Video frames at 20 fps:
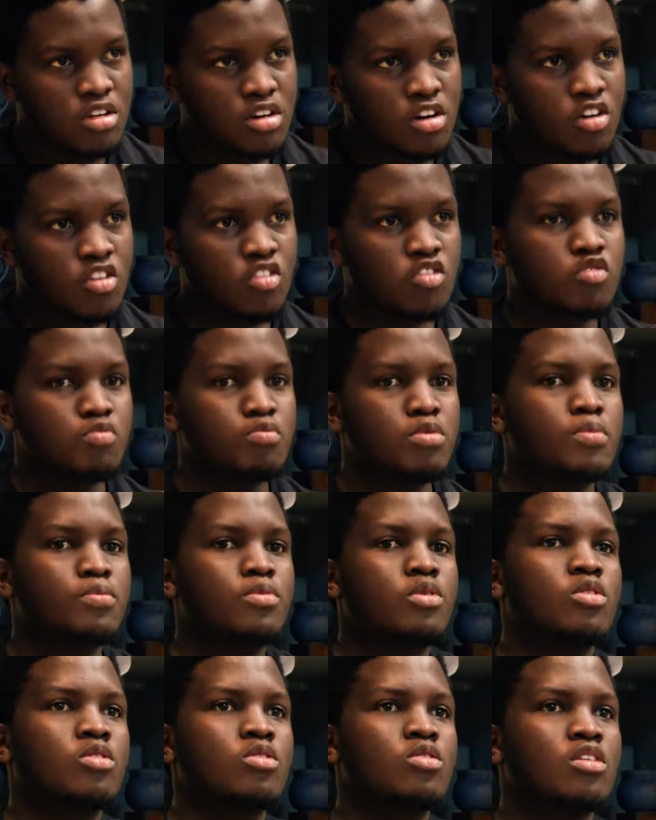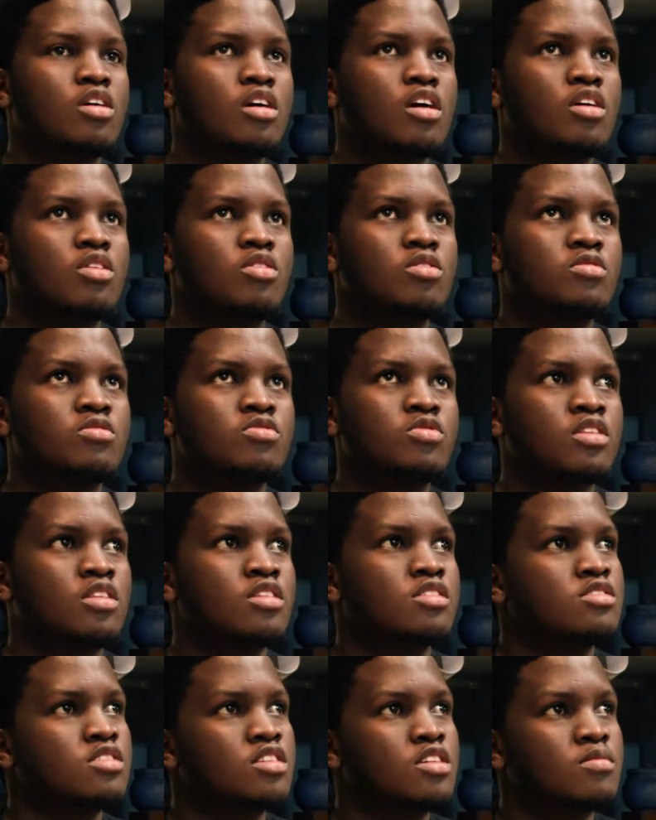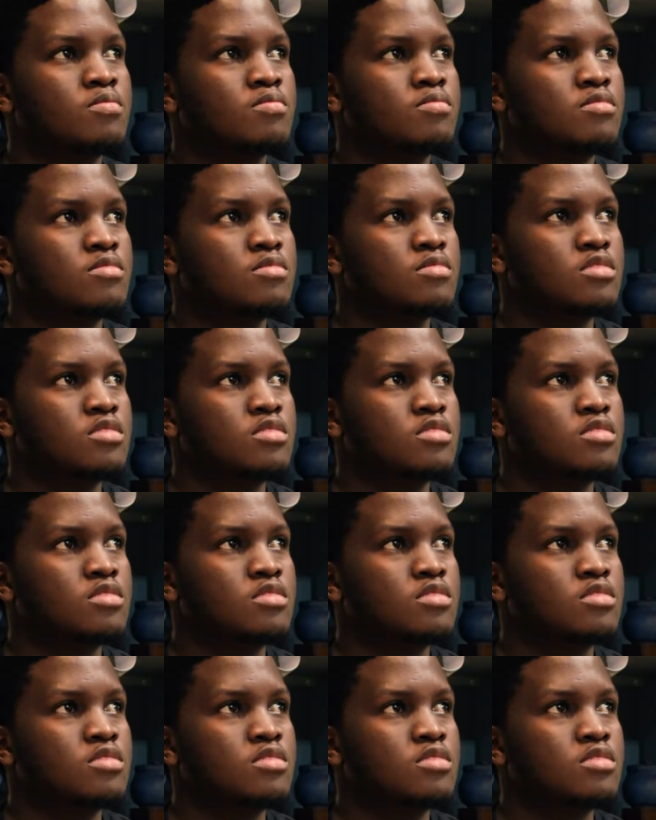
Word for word: of people kind of with the same